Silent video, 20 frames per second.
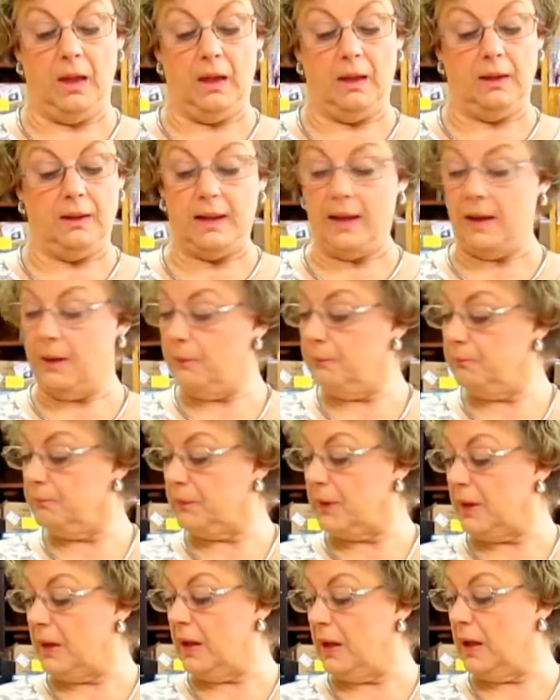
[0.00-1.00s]
Now,
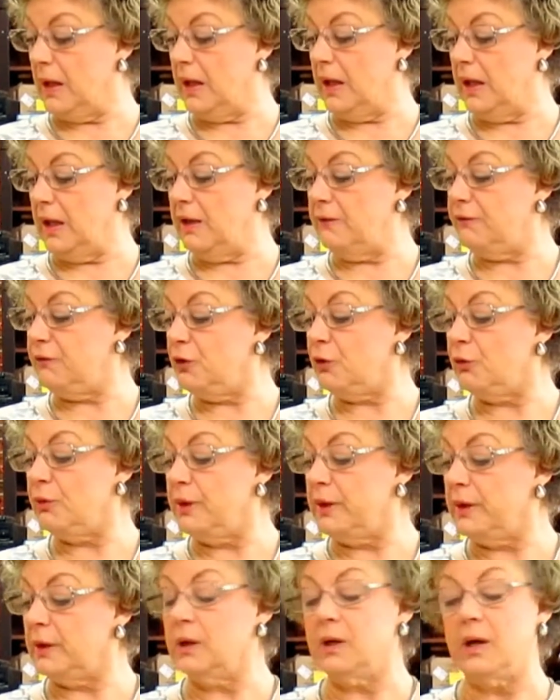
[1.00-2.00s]
if you're
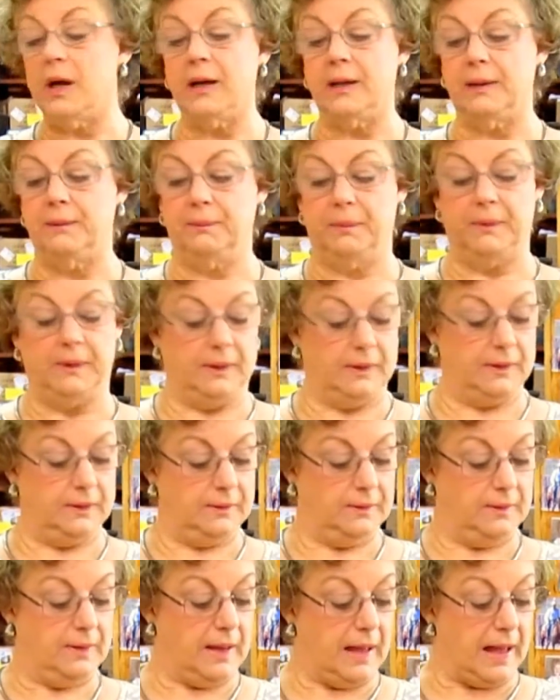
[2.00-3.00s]
in a cutting pen,
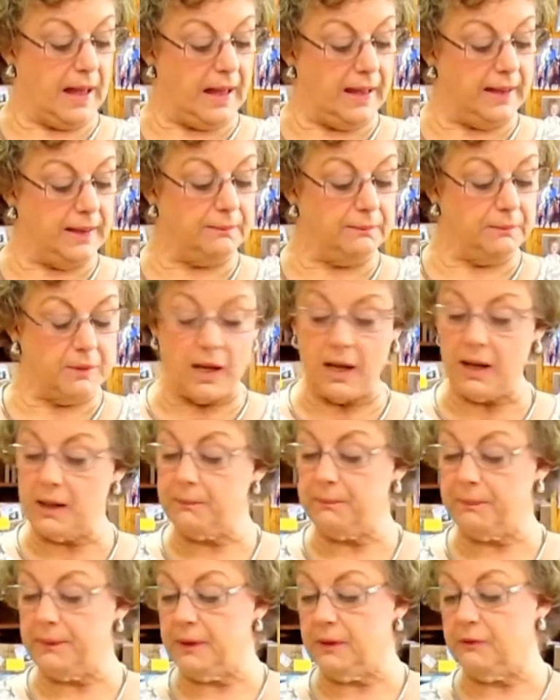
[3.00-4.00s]
I am not
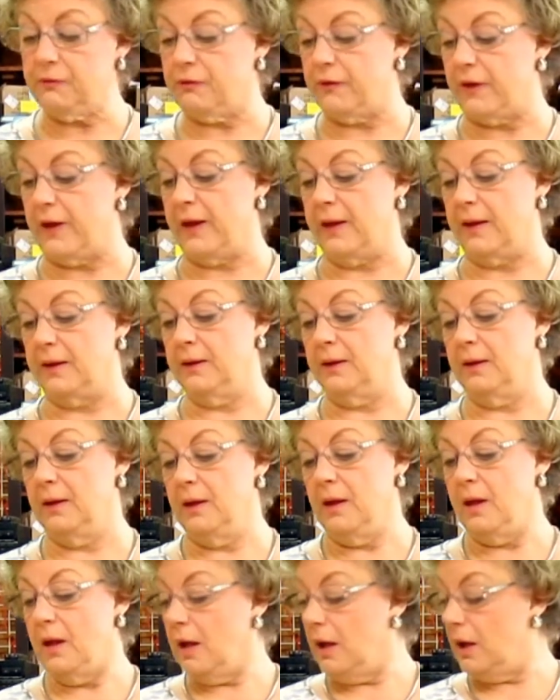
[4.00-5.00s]
a big fan
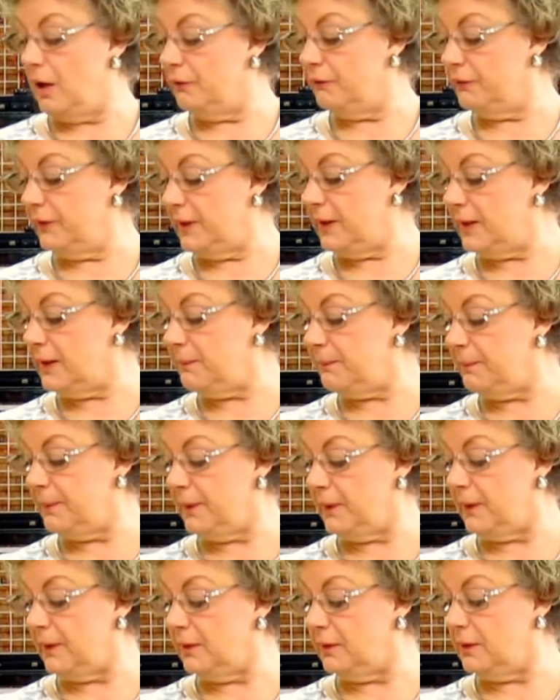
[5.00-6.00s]
of any
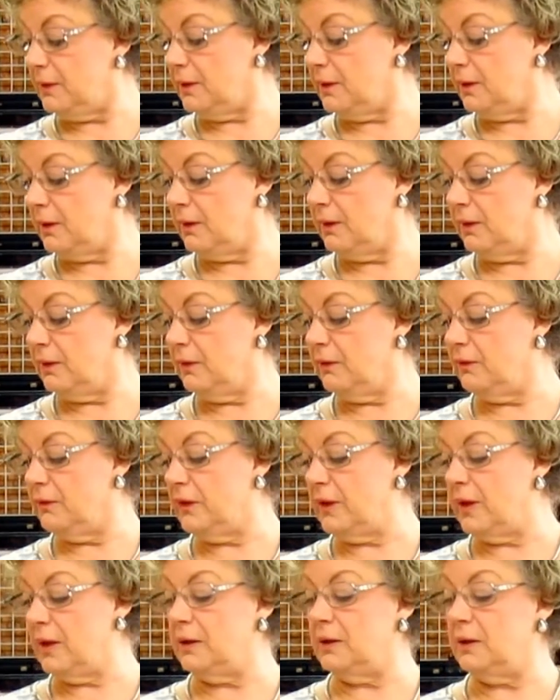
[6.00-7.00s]
bit
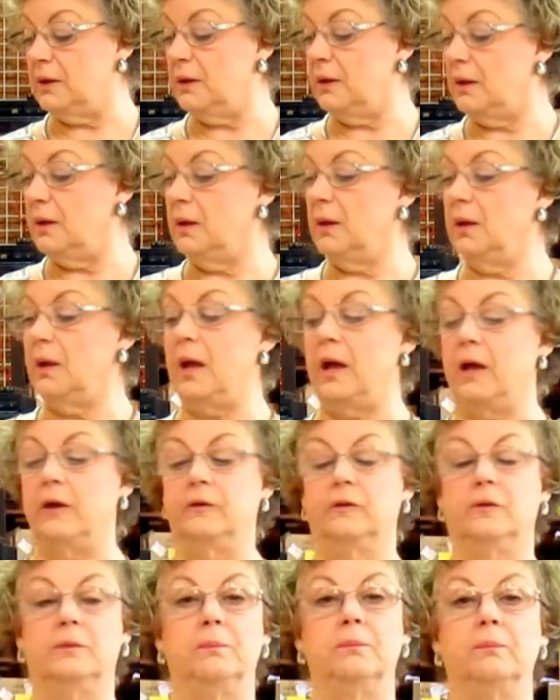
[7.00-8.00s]
that
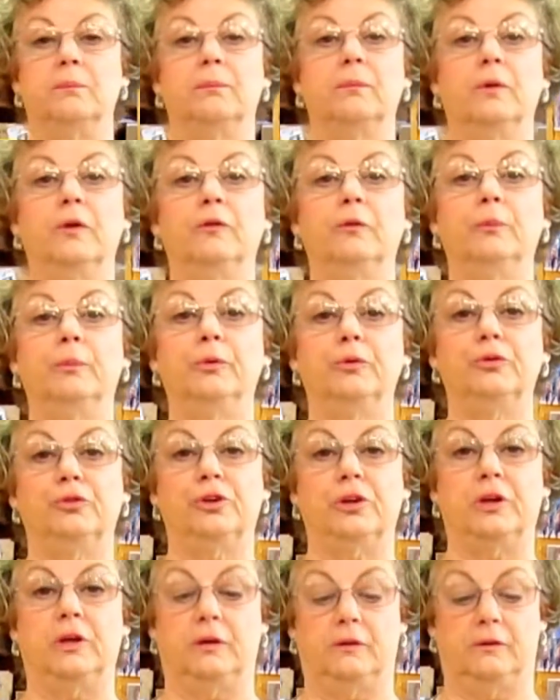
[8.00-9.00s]
has movable
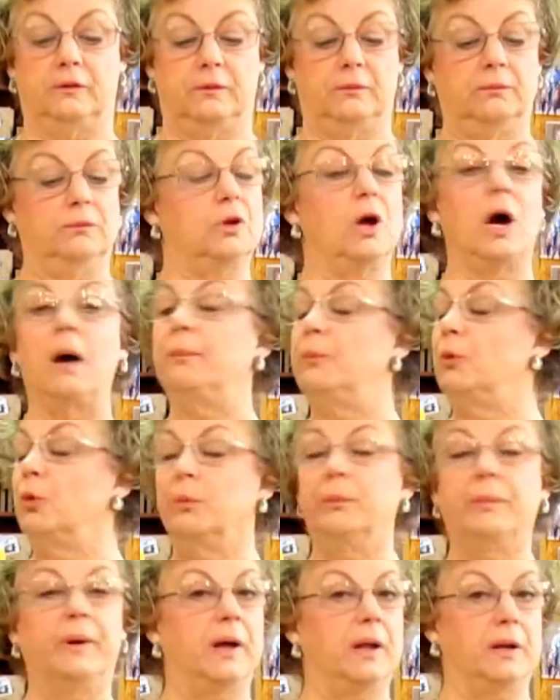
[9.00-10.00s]
cheeks, top
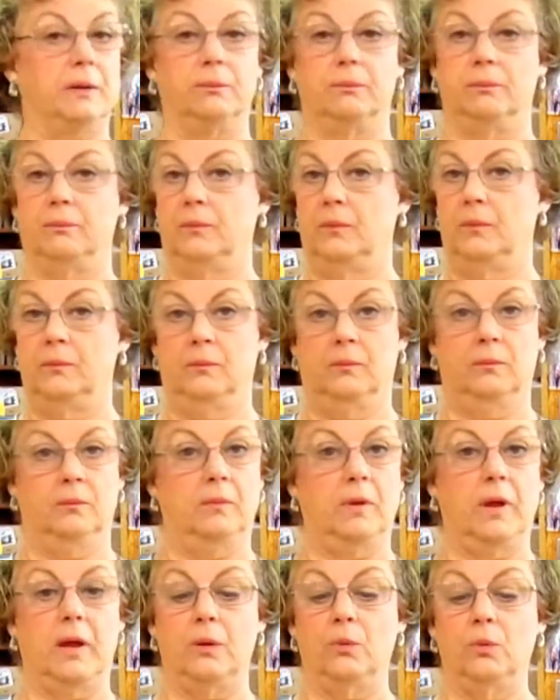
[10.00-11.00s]
or bottom.
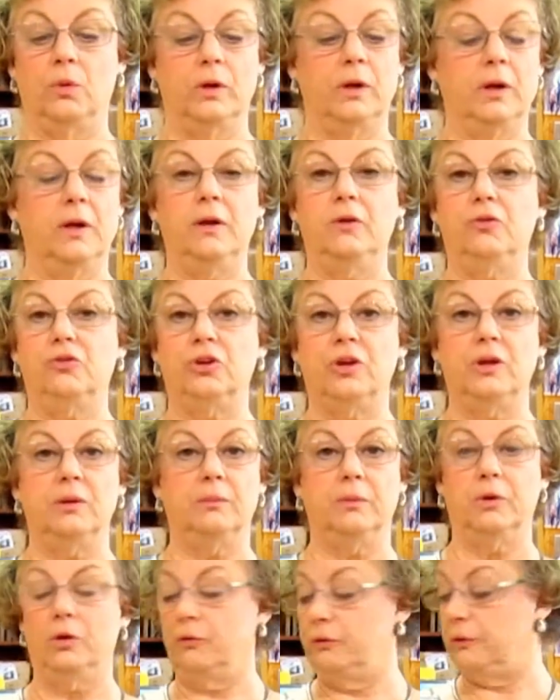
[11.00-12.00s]
I don't want any cheek
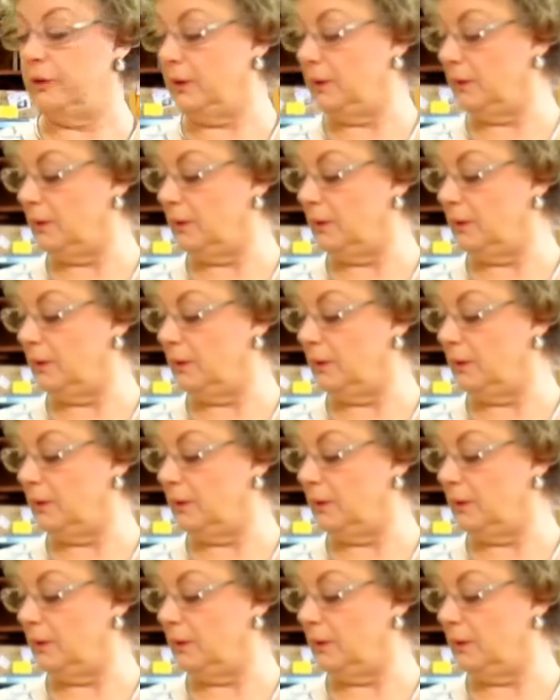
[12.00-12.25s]
moving.